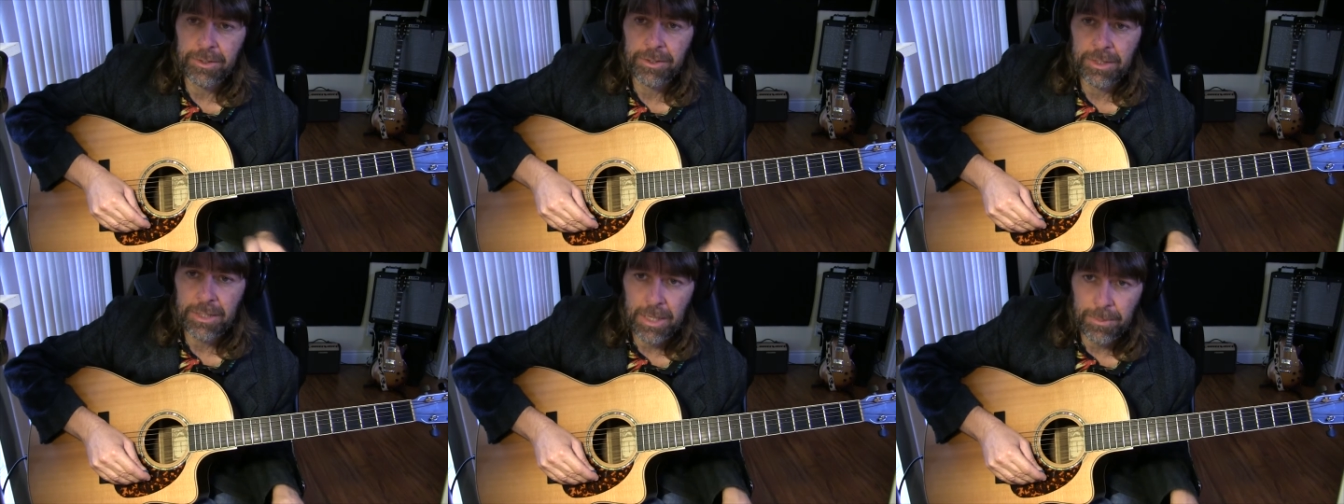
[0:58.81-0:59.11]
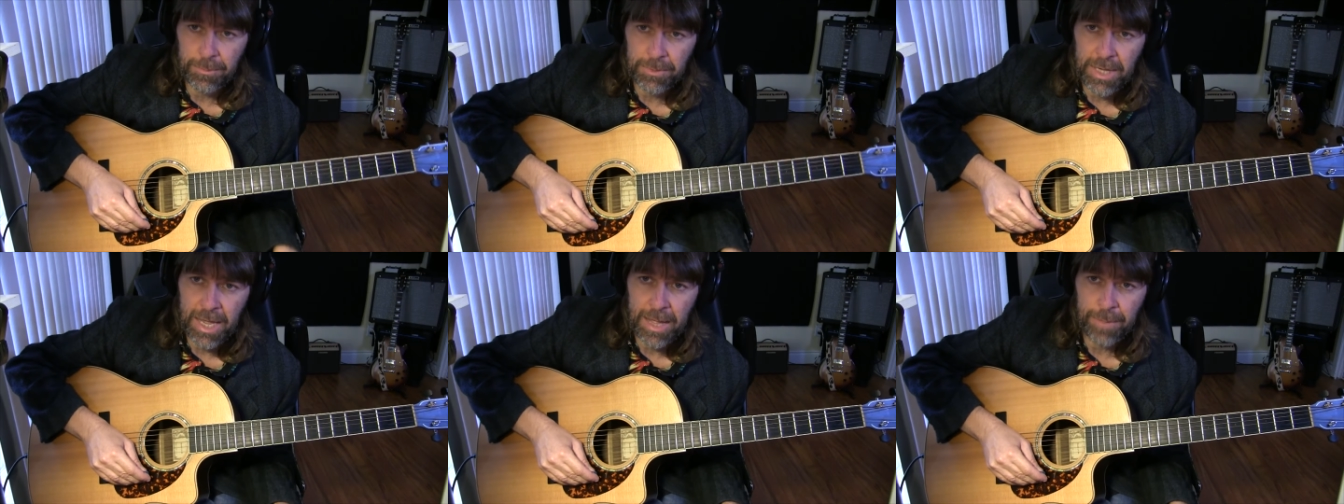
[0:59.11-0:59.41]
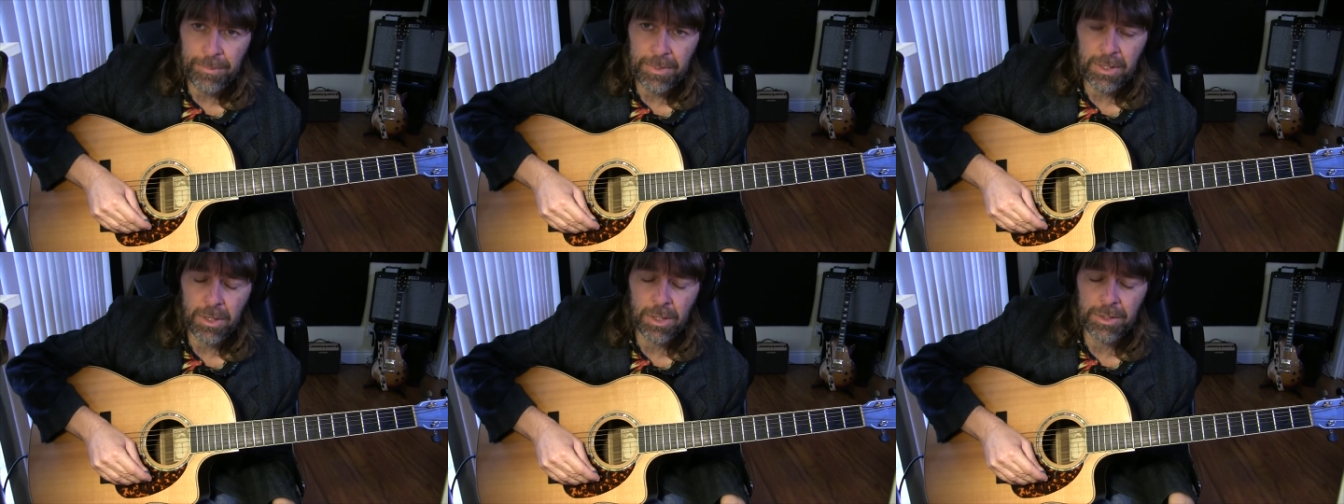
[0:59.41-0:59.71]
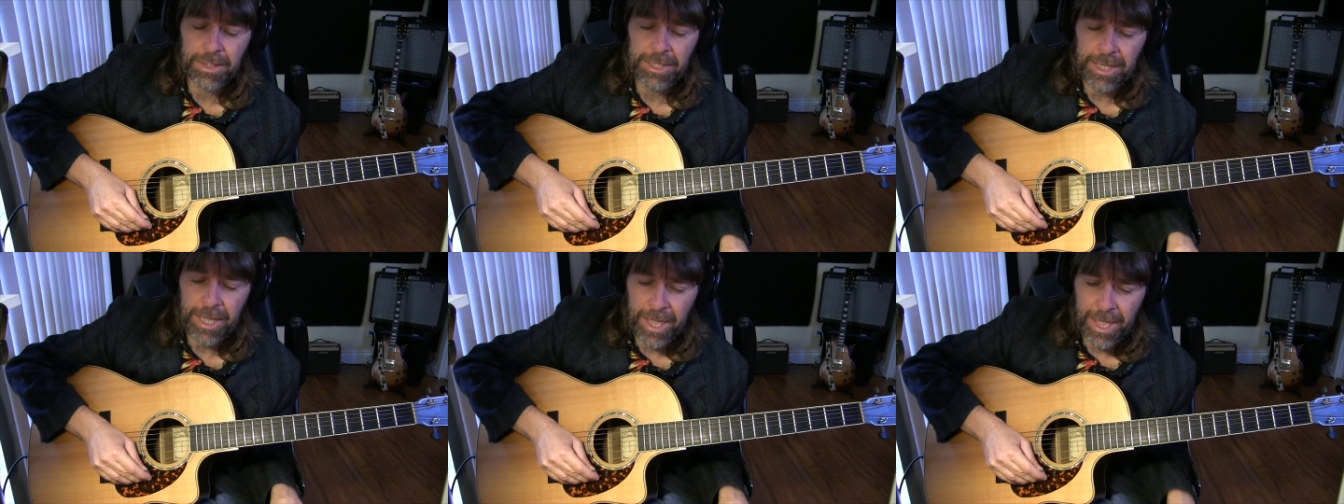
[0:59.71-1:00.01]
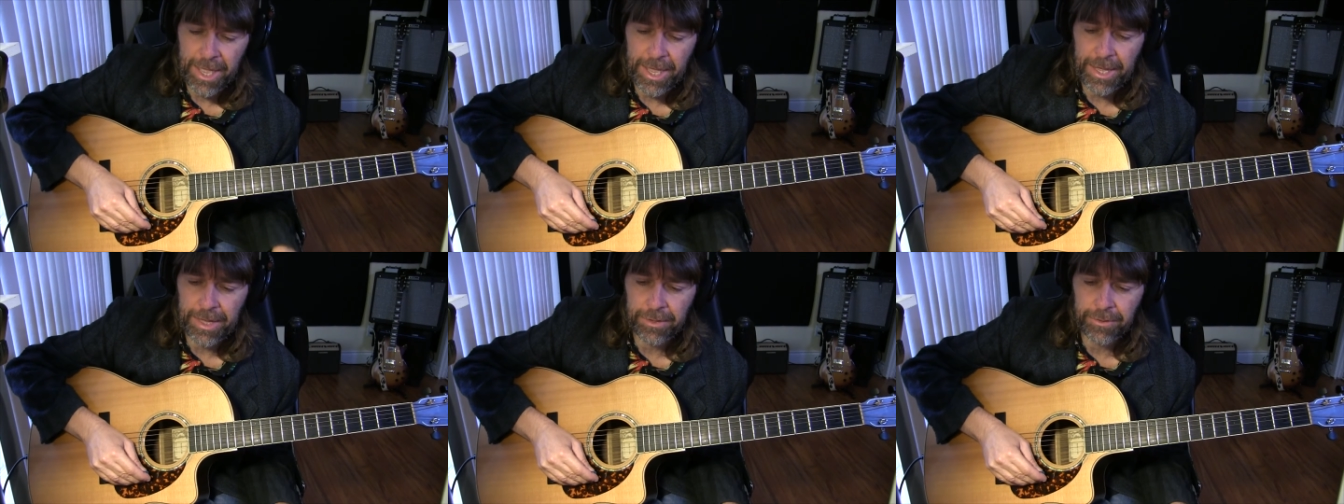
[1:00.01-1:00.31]
See, I'm tapping on the
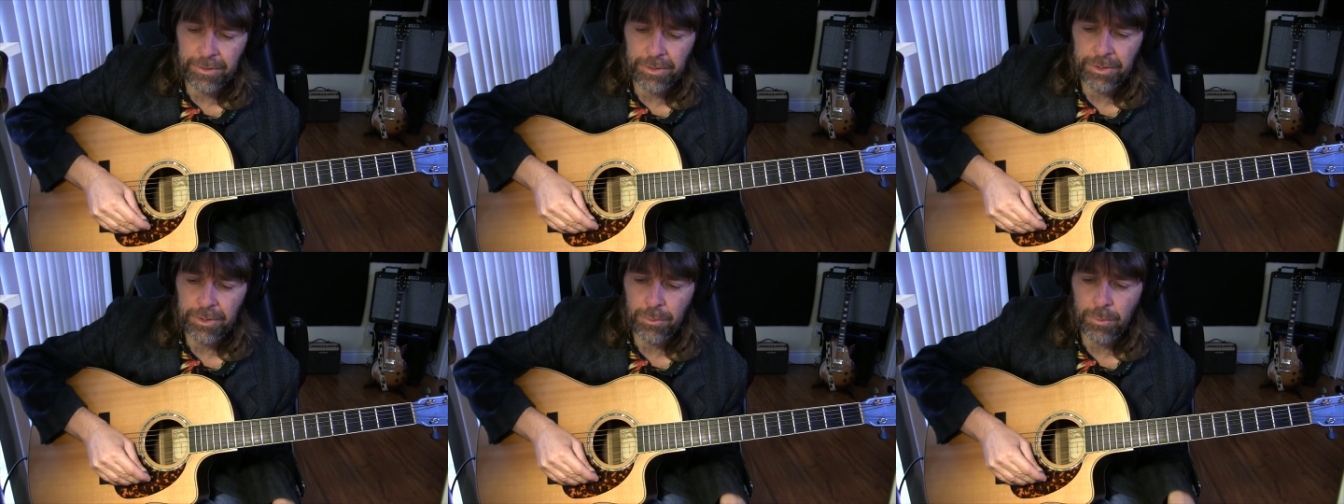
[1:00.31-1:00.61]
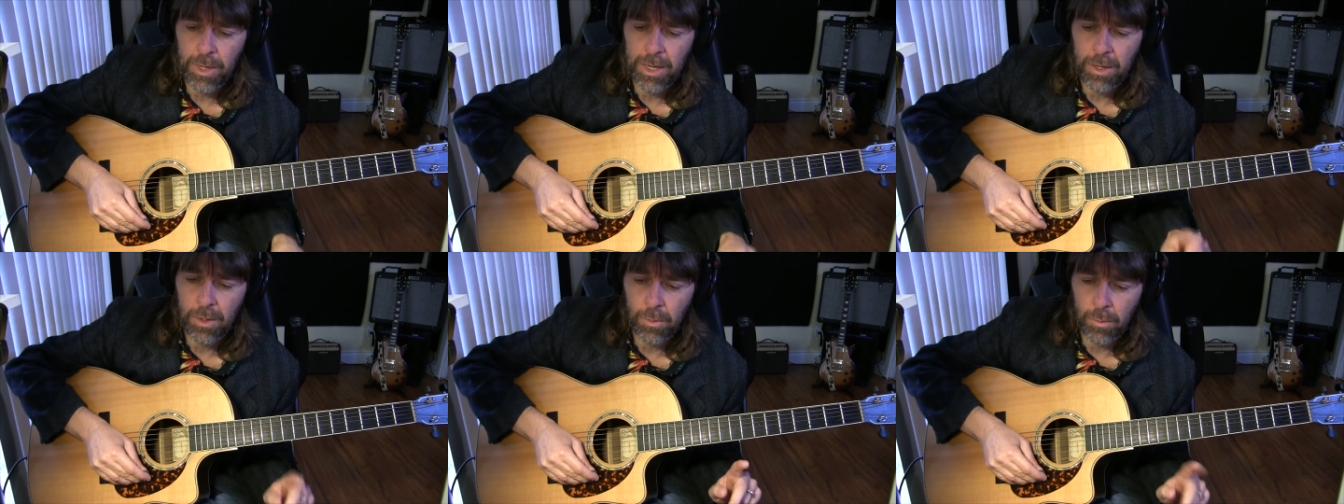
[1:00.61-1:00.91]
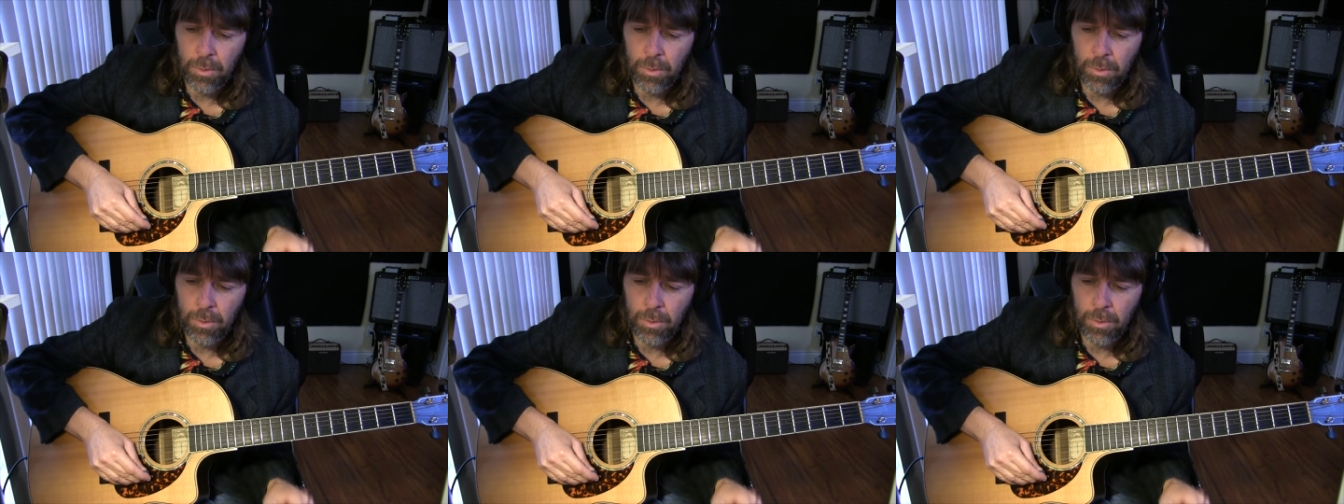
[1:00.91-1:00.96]
and as well.